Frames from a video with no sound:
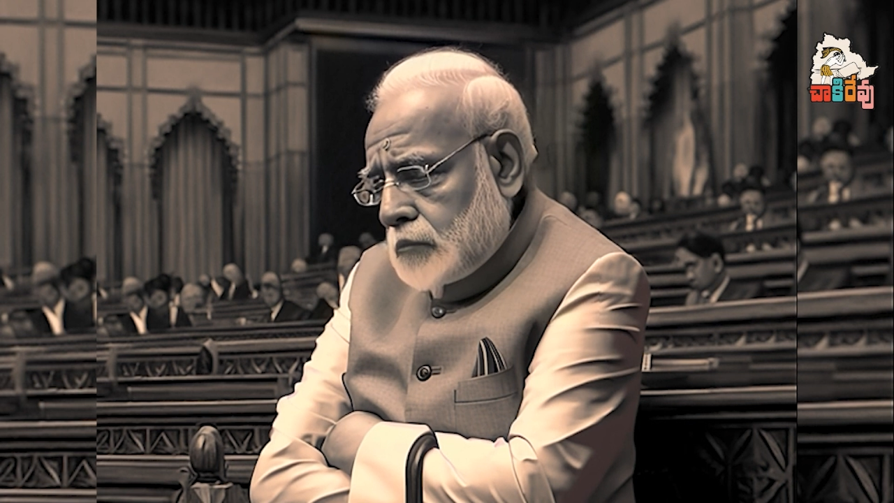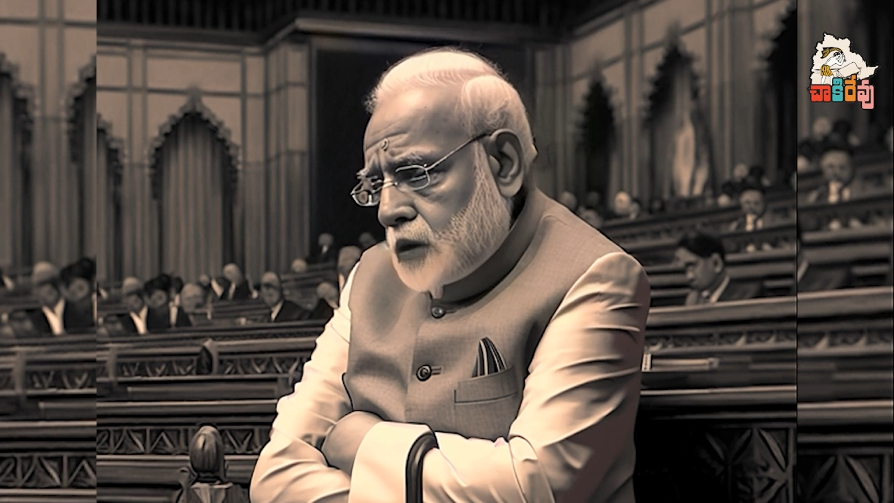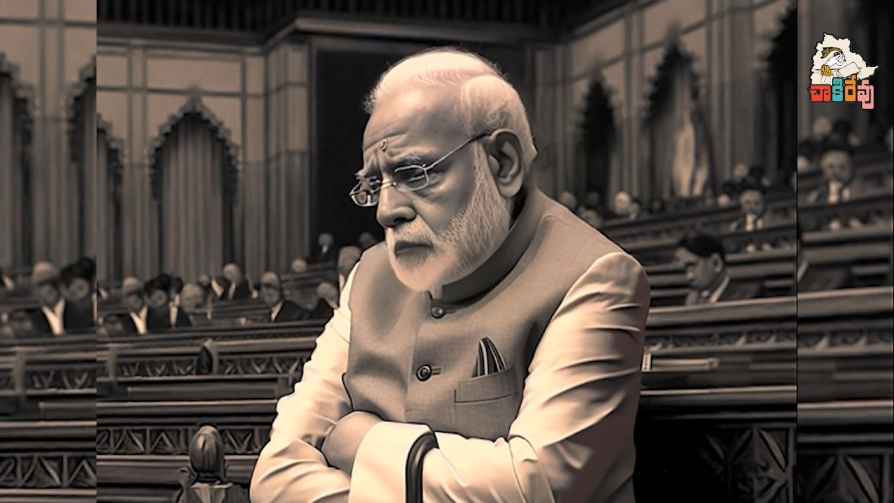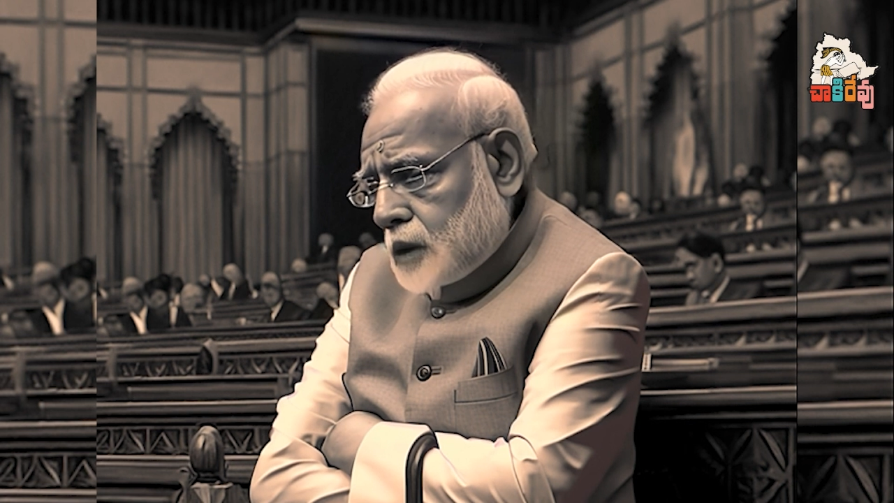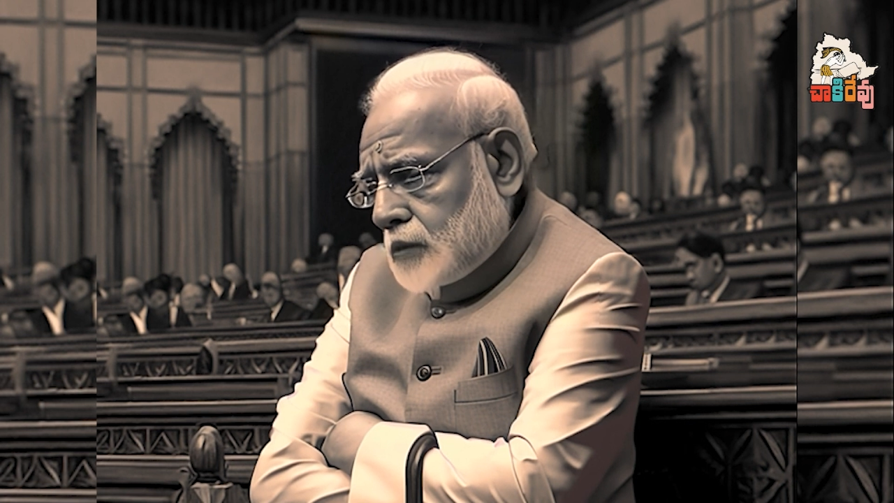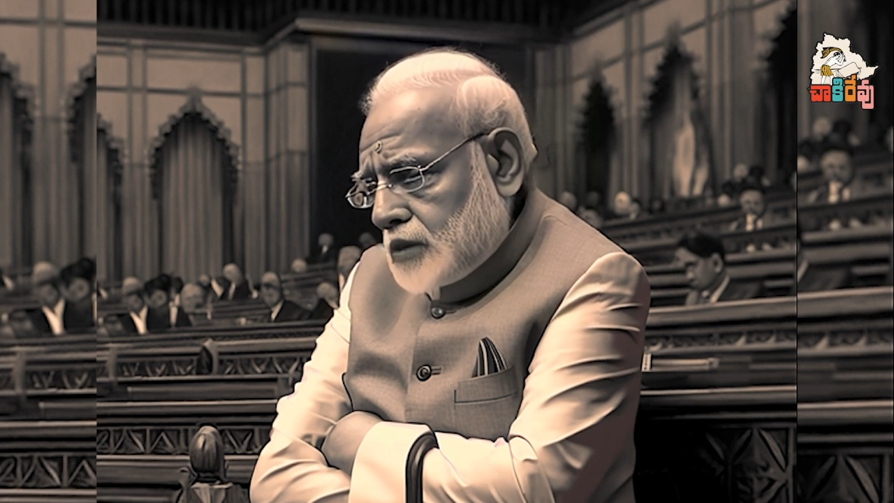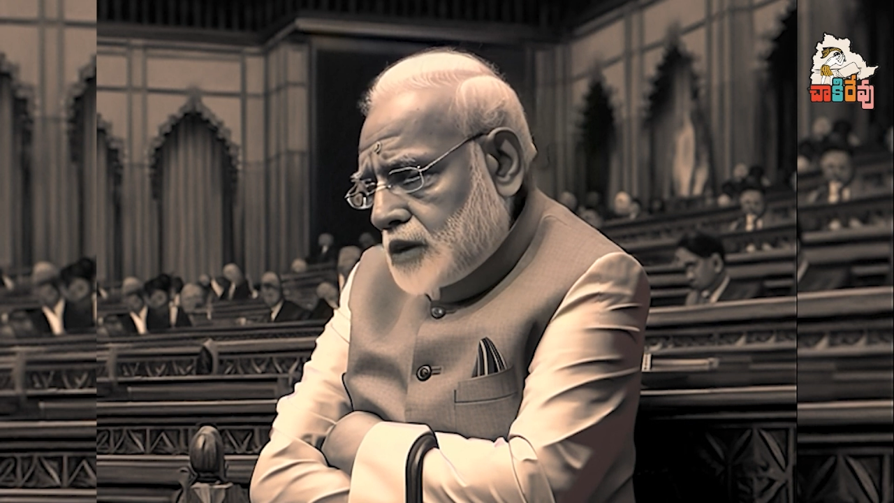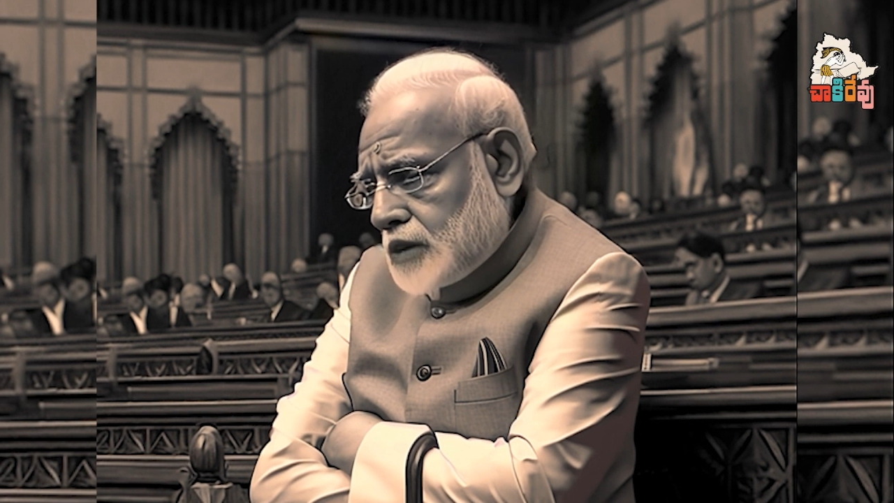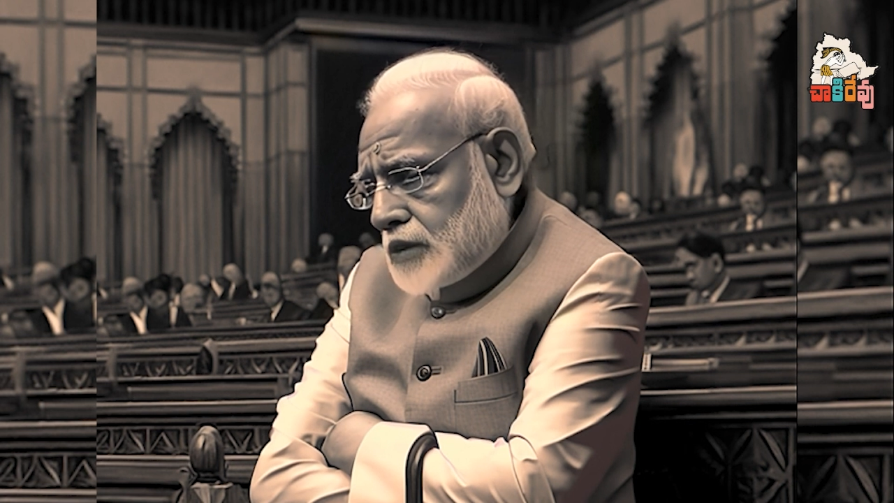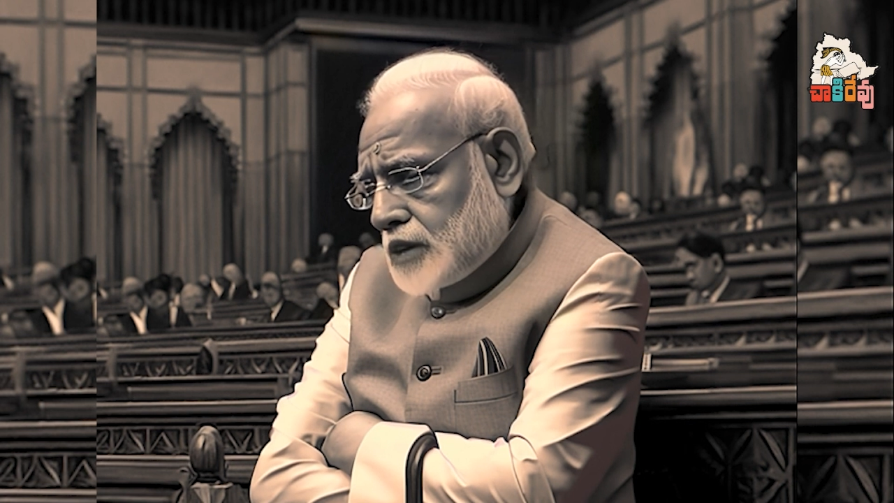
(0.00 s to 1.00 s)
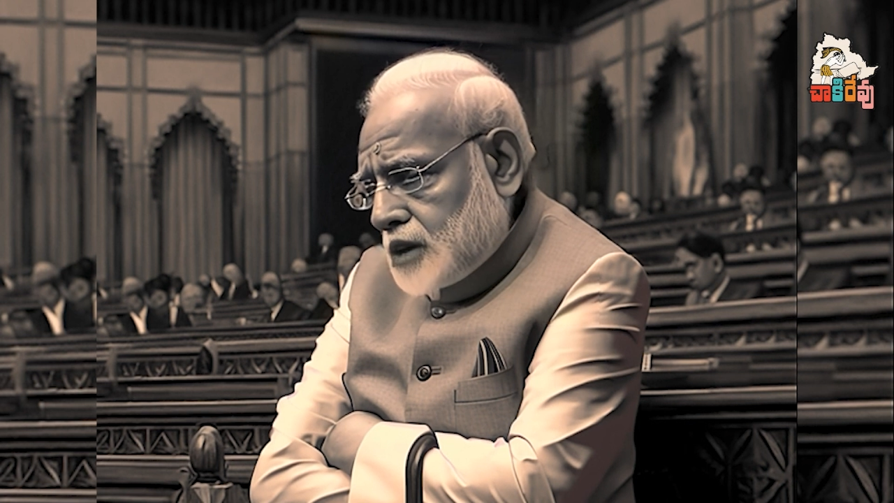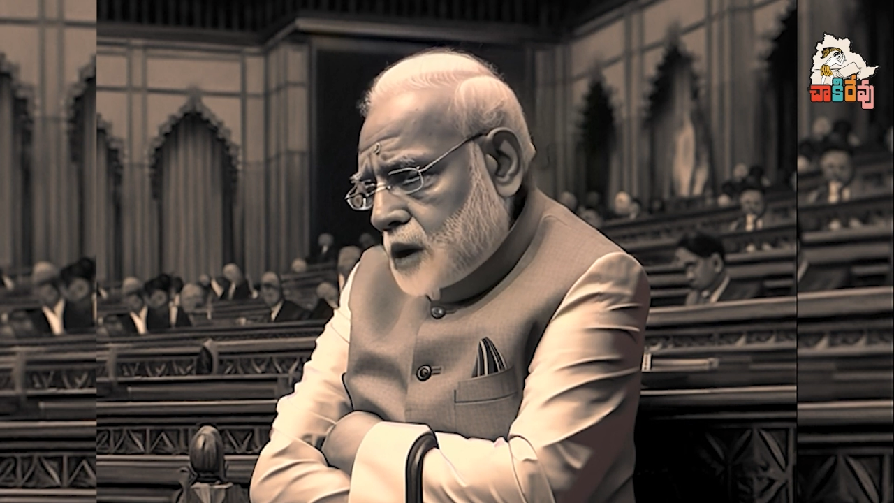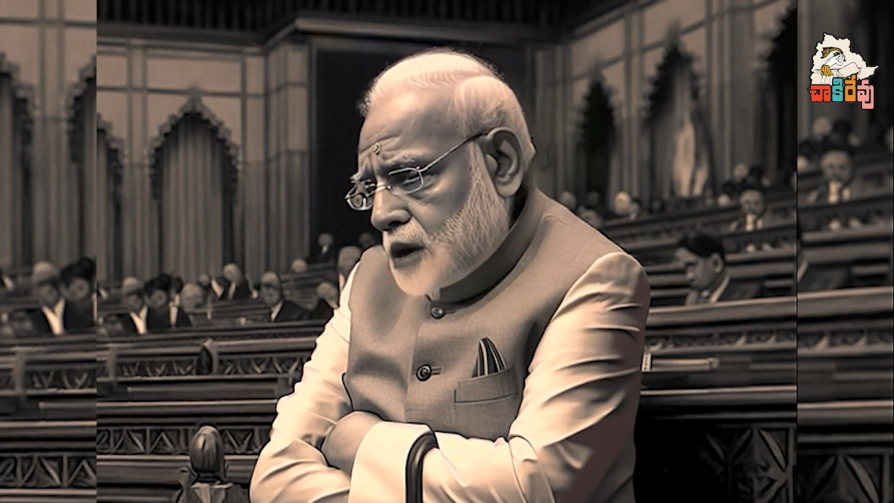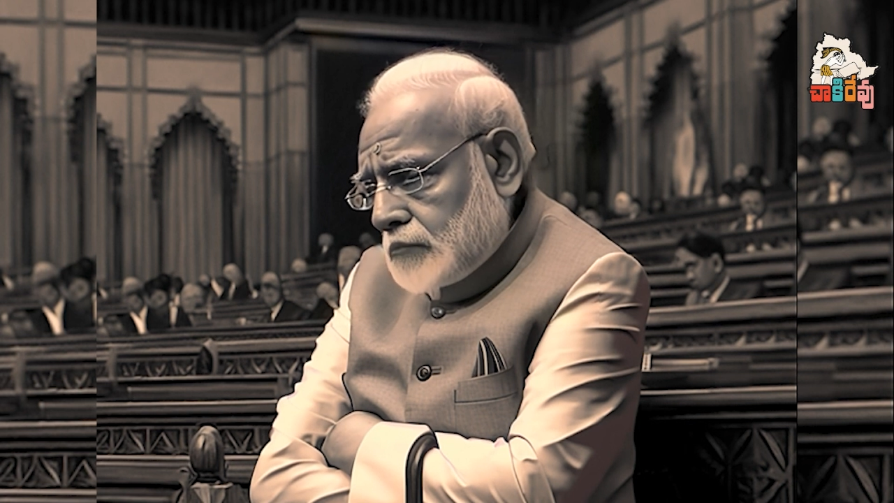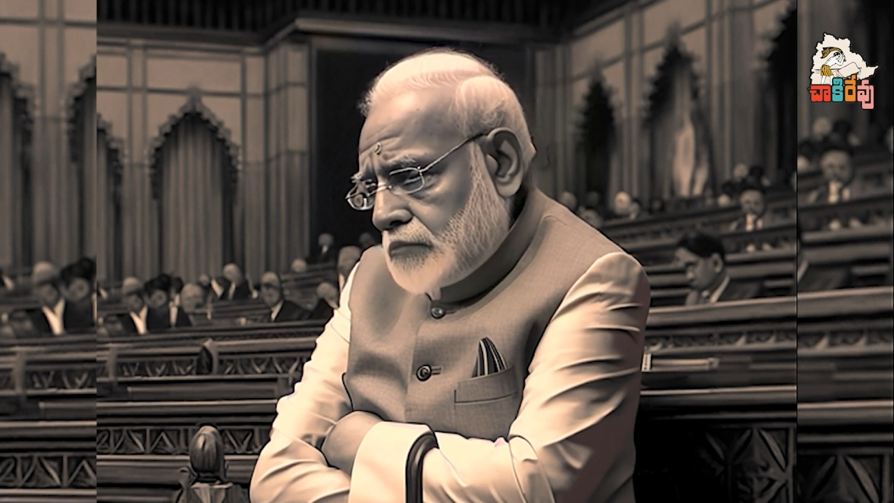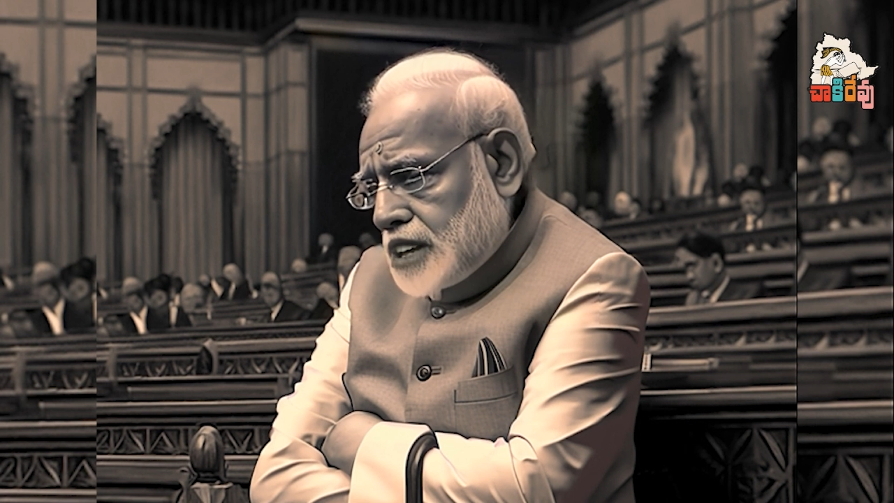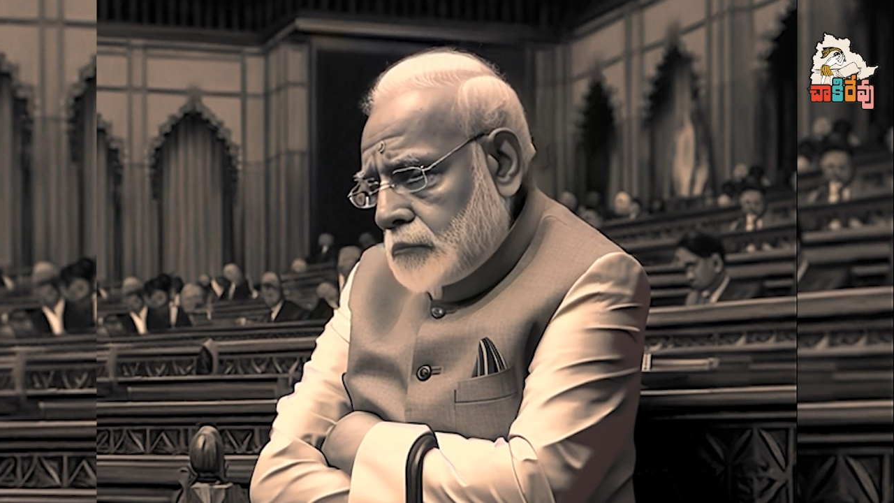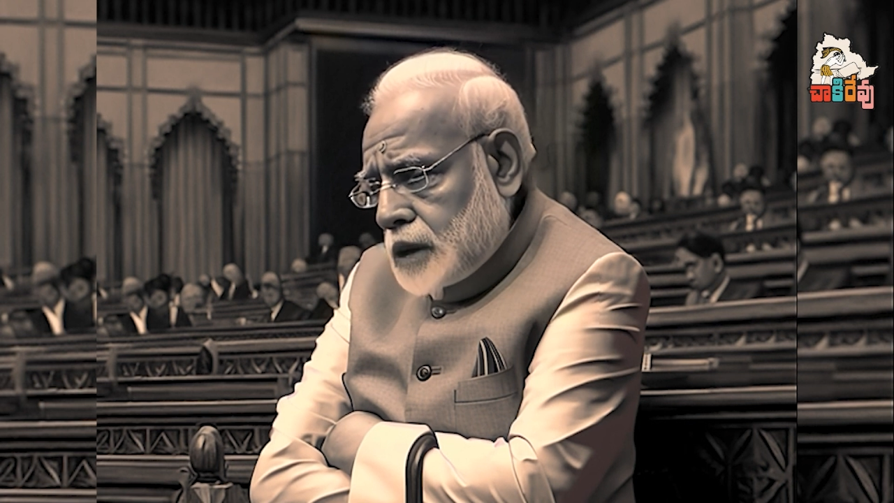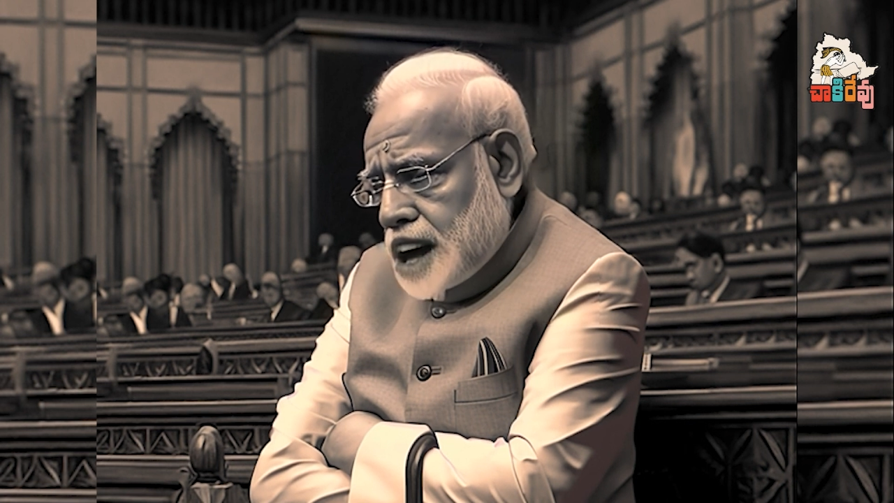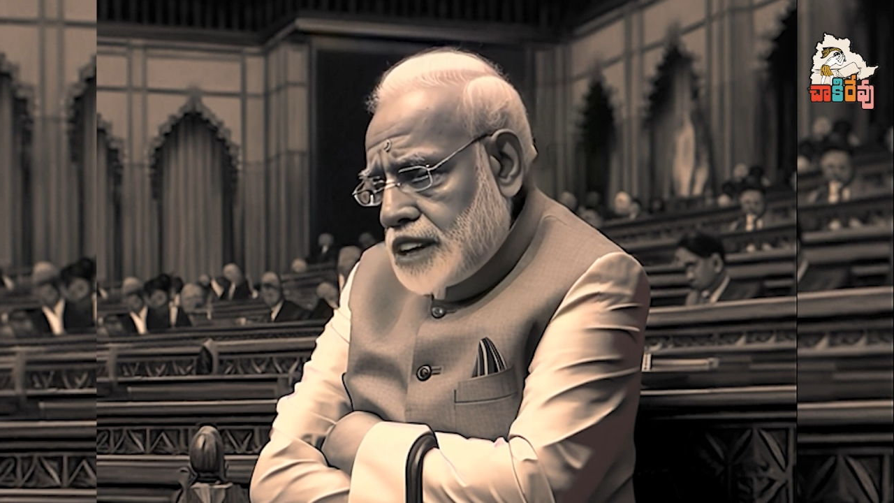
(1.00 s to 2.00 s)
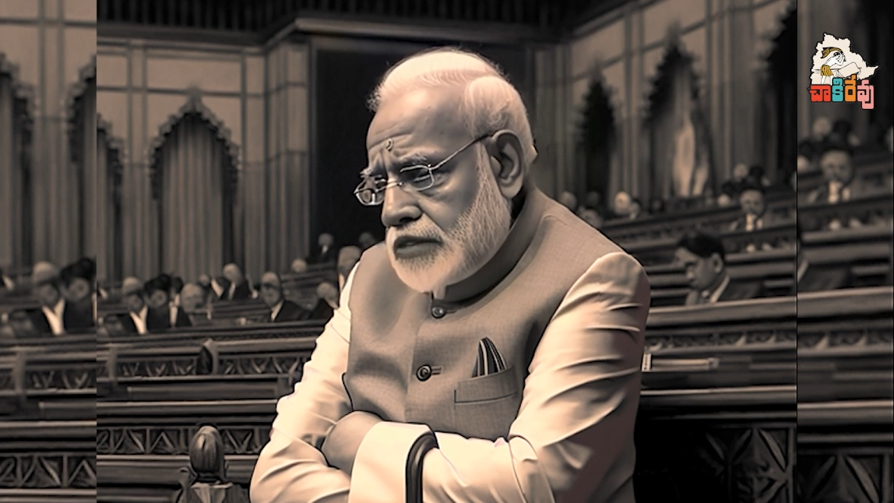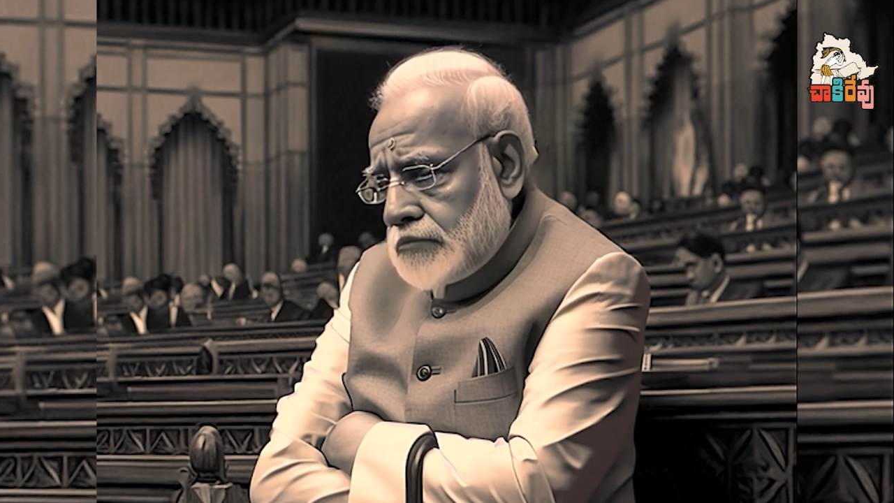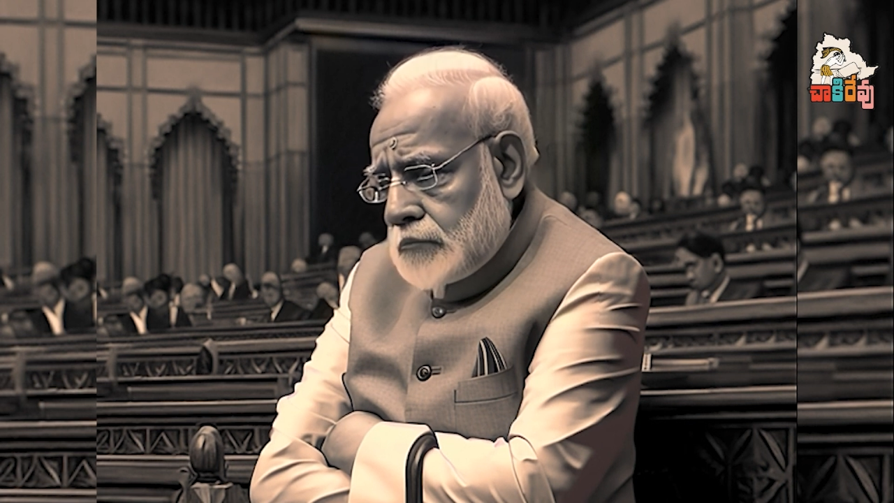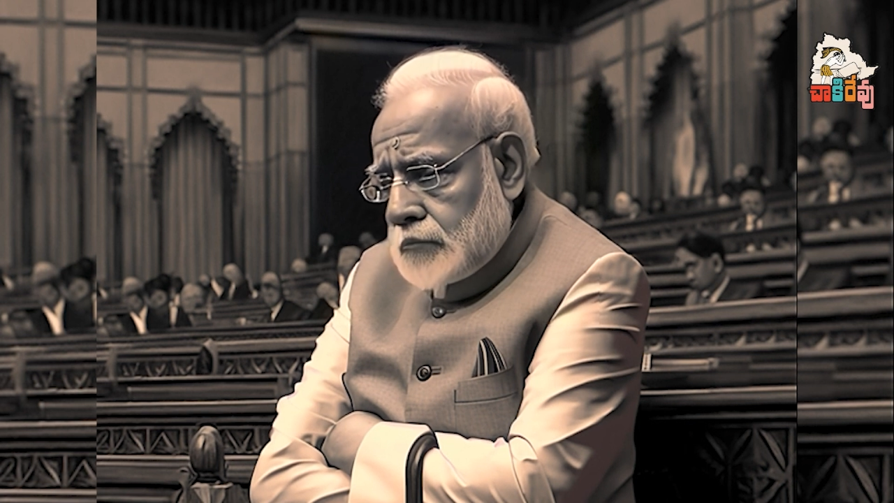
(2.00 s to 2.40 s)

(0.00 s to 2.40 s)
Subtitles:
proportional to the growth of this man.